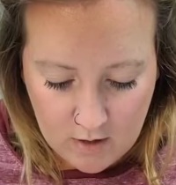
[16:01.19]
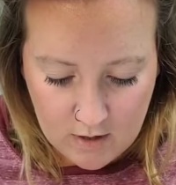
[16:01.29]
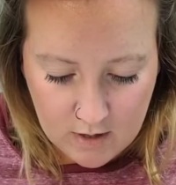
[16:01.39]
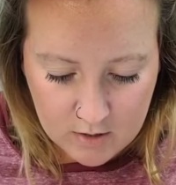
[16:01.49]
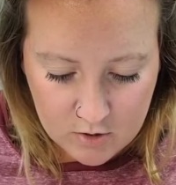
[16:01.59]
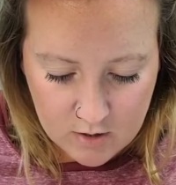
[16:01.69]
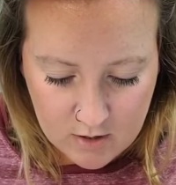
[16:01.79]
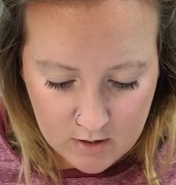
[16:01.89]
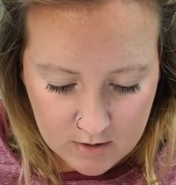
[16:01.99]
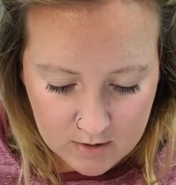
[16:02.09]
lot
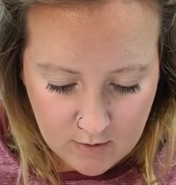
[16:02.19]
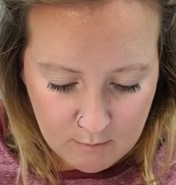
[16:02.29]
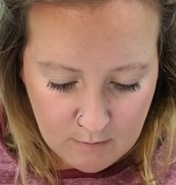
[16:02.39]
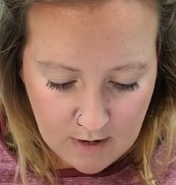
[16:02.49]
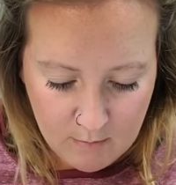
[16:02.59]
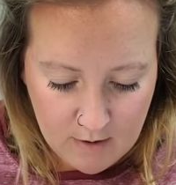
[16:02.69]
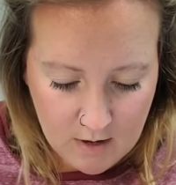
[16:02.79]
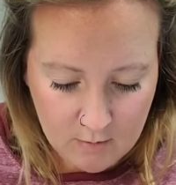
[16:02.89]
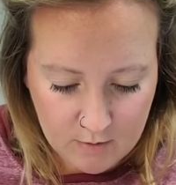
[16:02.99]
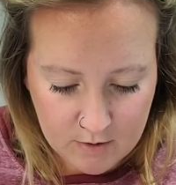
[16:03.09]
extra, so I may be
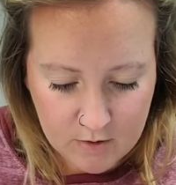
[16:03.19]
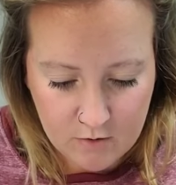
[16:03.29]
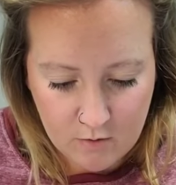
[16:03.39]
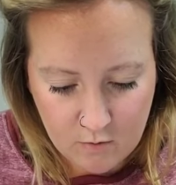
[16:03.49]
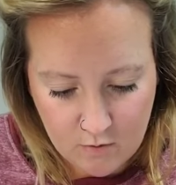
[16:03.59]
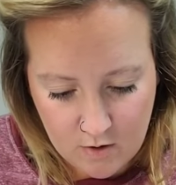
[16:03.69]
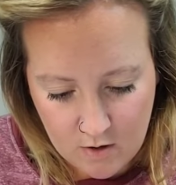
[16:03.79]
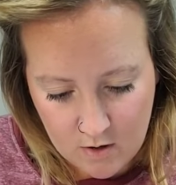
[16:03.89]
able to